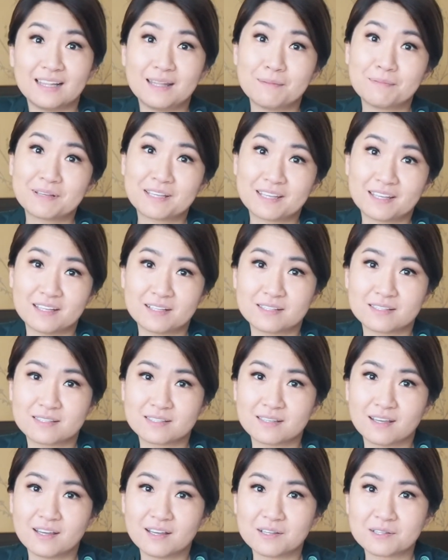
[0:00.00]
lip
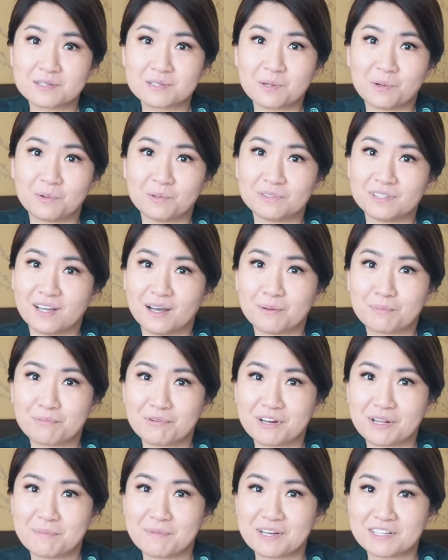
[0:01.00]
kits sold out
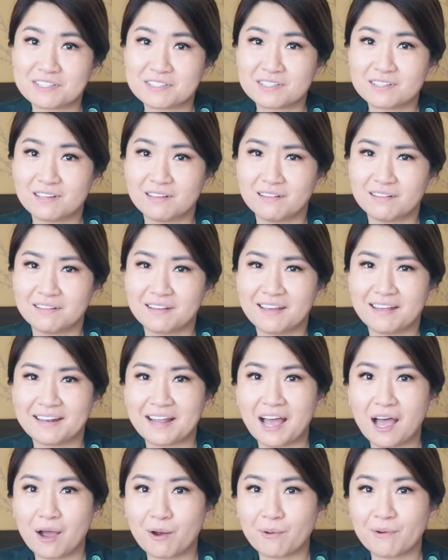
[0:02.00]
pretty much in
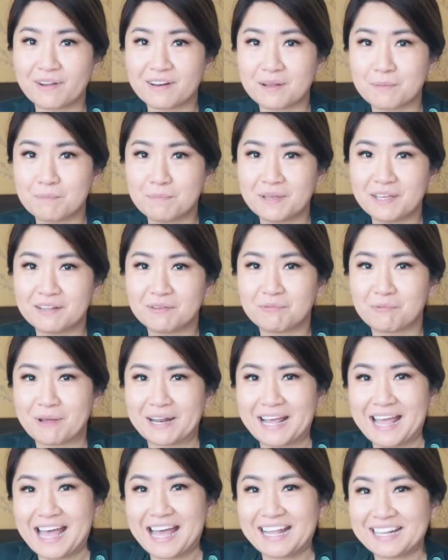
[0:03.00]
an hour and a bit when
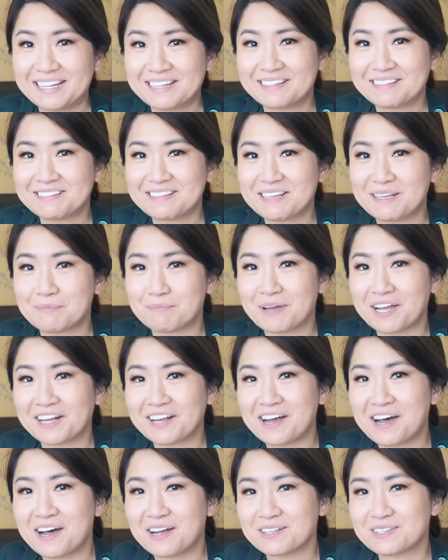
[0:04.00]
I had it in my
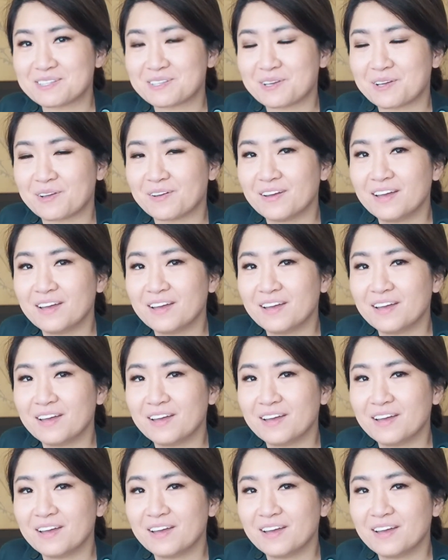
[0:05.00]
cart, so